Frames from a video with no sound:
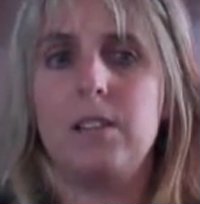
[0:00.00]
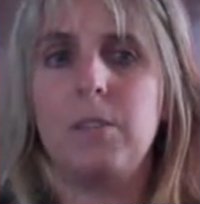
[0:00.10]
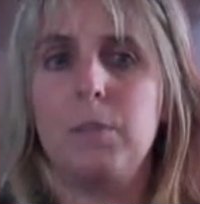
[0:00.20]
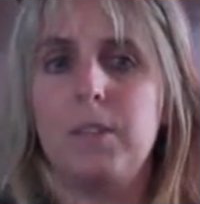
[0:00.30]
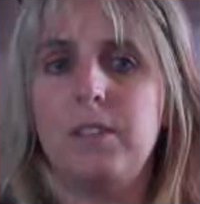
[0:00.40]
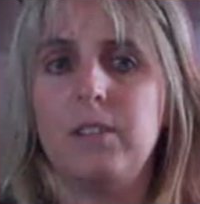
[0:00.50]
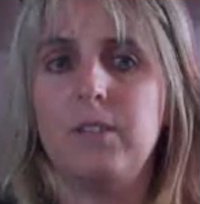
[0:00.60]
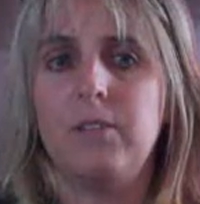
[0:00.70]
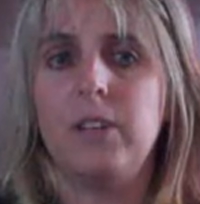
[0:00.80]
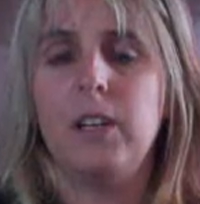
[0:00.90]

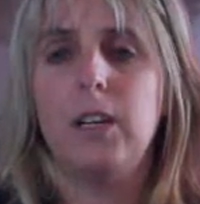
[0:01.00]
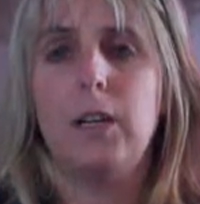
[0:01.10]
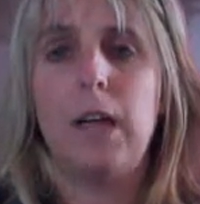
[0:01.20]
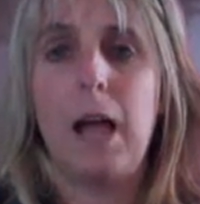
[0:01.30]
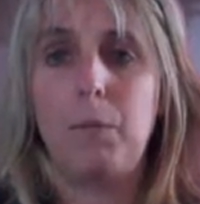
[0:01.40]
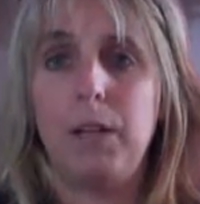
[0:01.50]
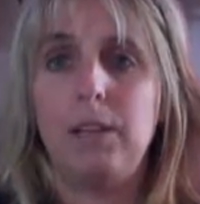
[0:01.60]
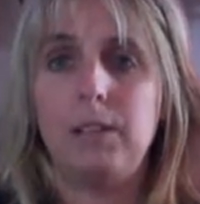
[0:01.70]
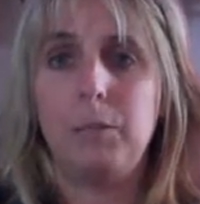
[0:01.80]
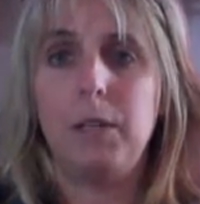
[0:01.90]
submissive, happy
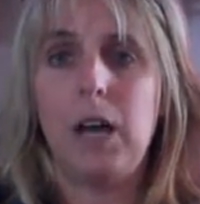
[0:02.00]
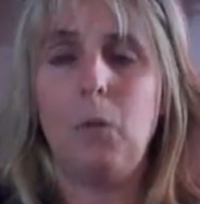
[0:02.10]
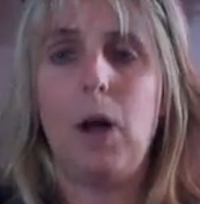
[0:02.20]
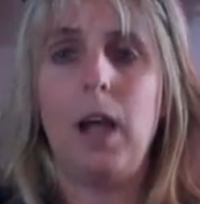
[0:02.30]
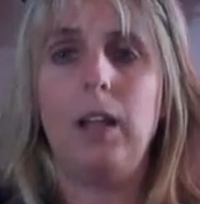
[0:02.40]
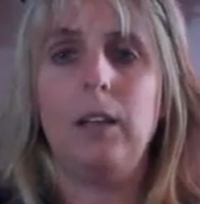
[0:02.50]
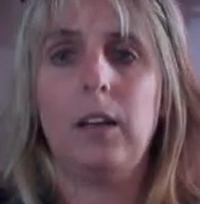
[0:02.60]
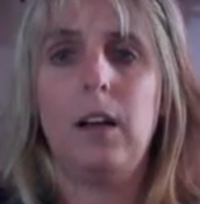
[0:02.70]
to be that way.